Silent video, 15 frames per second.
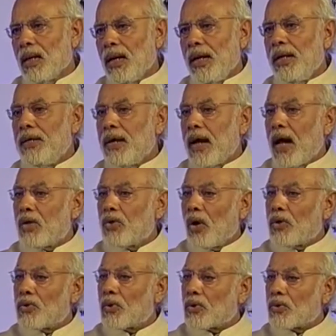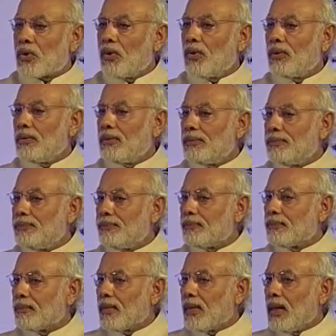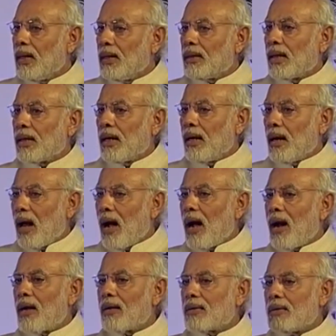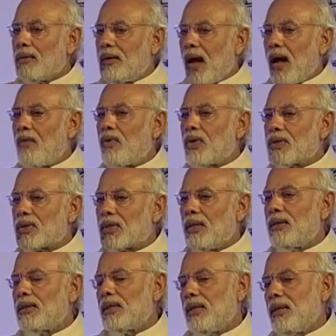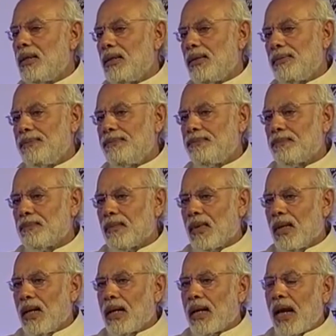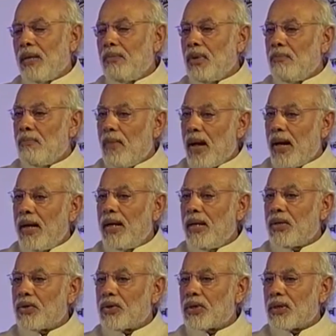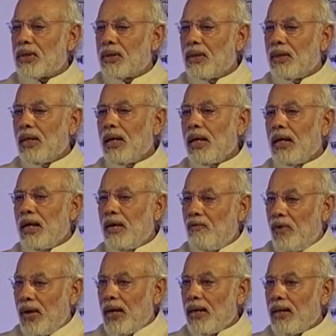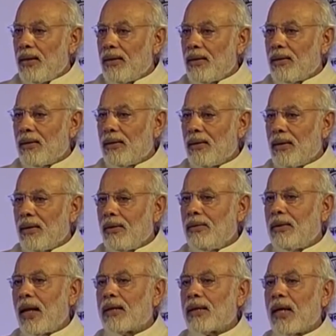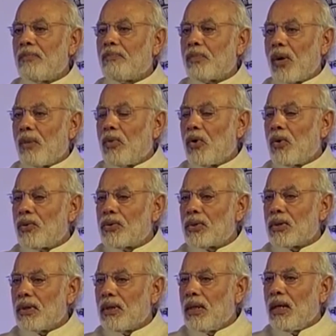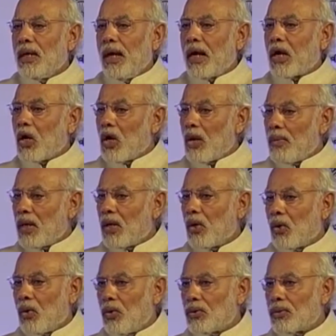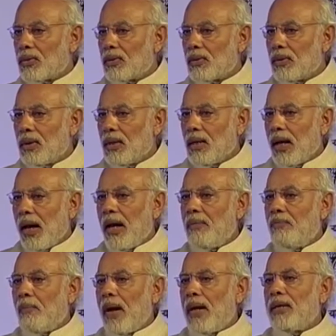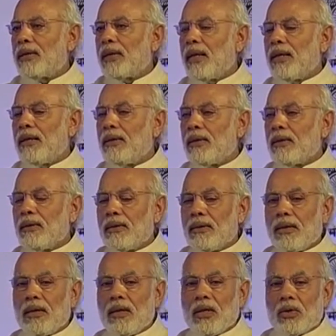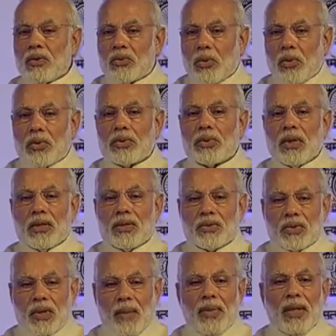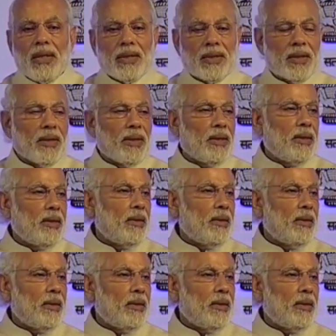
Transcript: India has also shown that a large, diverse country can be managed in a way that can promote economic growth and maintain social stability.